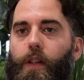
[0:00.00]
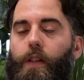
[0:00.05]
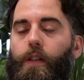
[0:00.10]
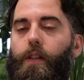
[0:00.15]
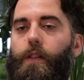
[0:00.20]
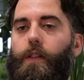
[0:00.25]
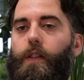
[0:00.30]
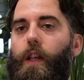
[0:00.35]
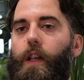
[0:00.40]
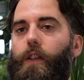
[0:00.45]

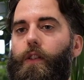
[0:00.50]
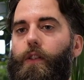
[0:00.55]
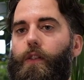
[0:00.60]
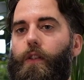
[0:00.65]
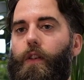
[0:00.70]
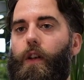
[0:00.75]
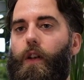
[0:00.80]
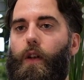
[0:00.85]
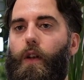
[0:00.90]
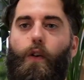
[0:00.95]
There's
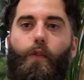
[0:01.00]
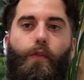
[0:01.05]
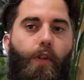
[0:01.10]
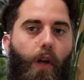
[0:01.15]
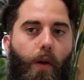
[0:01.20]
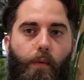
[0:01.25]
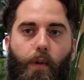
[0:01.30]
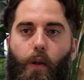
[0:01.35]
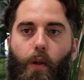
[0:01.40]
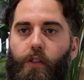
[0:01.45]
a lot of
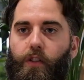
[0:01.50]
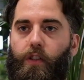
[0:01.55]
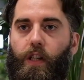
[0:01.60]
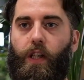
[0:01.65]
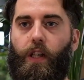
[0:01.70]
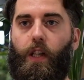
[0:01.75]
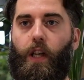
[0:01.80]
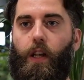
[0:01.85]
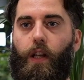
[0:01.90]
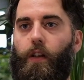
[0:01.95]

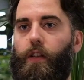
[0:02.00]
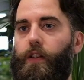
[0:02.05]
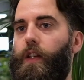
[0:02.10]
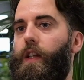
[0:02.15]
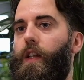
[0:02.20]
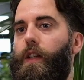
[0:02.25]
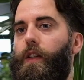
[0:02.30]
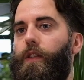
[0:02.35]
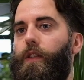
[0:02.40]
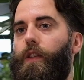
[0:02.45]
terminology and
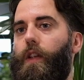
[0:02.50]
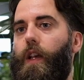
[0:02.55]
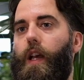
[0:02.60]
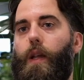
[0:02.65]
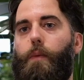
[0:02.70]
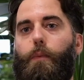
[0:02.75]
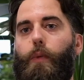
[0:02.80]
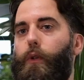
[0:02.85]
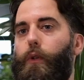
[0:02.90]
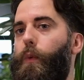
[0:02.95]
ideas
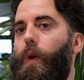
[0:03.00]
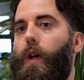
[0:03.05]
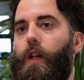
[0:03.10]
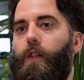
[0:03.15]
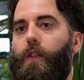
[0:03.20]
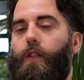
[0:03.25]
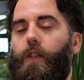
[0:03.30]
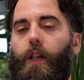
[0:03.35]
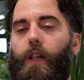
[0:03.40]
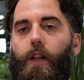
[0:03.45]
and
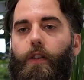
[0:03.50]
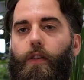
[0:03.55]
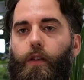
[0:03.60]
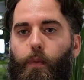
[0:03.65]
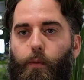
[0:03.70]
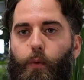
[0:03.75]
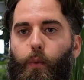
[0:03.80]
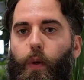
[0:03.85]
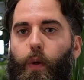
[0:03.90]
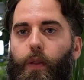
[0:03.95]
buzzwords to get to
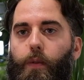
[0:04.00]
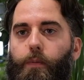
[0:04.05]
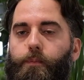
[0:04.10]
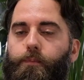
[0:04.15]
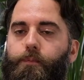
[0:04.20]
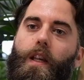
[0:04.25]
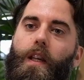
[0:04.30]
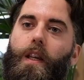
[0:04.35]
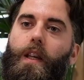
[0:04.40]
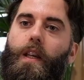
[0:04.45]
grips with.
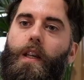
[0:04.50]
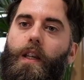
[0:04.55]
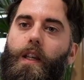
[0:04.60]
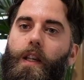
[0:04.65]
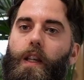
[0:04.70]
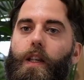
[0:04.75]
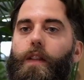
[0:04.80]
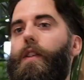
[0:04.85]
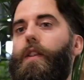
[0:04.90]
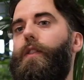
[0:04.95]

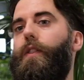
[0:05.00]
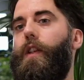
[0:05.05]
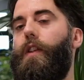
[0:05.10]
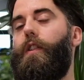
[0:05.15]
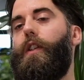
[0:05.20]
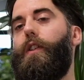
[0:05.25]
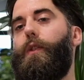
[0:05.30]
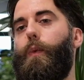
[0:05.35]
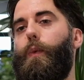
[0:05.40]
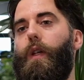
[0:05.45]
In this
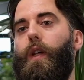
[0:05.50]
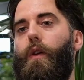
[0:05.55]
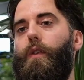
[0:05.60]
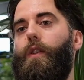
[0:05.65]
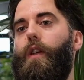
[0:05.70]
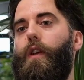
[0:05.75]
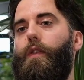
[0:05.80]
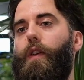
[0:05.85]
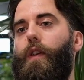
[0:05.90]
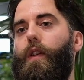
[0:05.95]
series, we're going
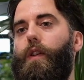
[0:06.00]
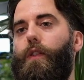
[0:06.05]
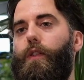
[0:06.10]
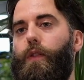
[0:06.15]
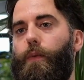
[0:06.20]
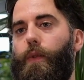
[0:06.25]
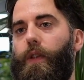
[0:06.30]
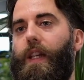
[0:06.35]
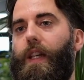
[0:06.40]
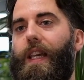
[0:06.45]
to cover
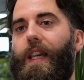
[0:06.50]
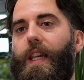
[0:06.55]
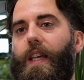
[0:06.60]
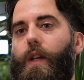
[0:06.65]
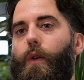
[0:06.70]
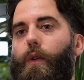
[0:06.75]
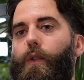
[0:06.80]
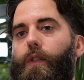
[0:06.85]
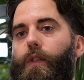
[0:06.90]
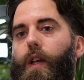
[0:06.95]
some of the key
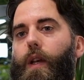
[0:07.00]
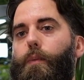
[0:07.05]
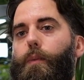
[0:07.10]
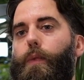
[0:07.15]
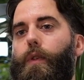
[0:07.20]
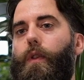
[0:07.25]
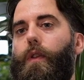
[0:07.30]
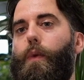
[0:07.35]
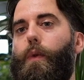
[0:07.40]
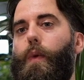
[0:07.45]

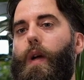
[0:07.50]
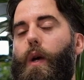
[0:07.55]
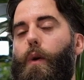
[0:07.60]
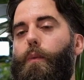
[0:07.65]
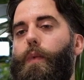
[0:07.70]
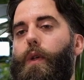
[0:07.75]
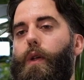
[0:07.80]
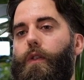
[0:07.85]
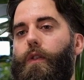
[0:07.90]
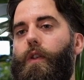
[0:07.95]
concepts that will
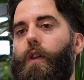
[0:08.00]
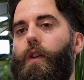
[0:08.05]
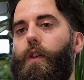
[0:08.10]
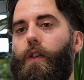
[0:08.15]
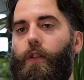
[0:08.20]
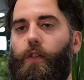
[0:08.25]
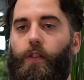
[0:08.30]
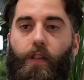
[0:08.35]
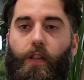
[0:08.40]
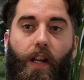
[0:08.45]
help you to
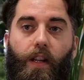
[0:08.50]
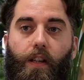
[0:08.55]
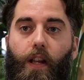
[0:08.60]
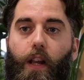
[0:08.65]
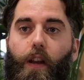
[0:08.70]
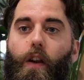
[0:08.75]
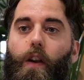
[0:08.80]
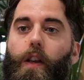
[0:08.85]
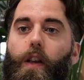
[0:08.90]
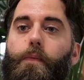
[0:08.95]
understand
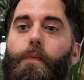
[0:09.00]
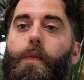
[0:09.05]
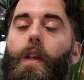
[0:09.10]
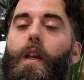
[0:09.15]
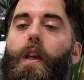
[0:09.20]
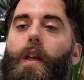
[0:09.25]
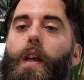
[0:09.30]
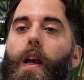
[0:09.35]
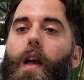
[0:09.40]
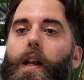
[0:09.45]
AI
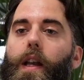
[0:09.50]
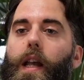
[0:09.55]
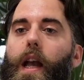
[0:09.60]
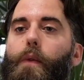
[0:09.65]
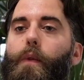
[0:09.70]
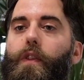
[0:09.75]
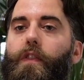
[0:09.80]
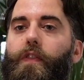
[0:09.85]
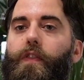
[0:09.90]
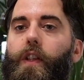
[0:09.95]
and
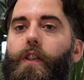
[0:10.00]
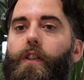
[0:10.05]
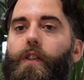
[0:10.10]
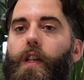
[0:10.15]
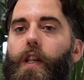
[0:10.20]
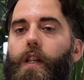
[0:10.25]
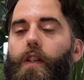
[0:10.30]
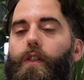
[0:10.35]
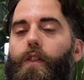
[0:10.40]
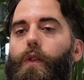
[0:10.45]
how it fits
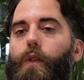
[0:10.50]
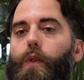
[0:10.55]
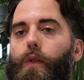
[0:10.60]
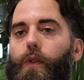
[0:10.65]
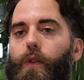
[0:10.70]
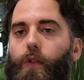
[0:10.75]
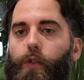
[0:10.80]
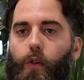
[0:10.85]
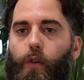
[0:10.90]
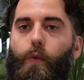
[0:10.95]
into
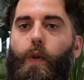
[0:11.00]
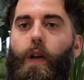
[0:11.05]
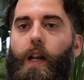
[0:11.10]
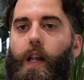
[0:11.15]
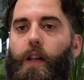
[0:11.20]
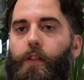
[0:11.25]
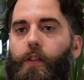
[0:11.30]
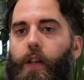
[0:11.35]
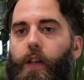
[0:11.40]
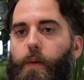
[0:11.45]
the software
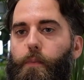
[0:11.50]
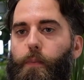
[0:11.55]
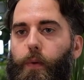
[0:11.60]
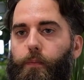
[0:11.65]
landscape.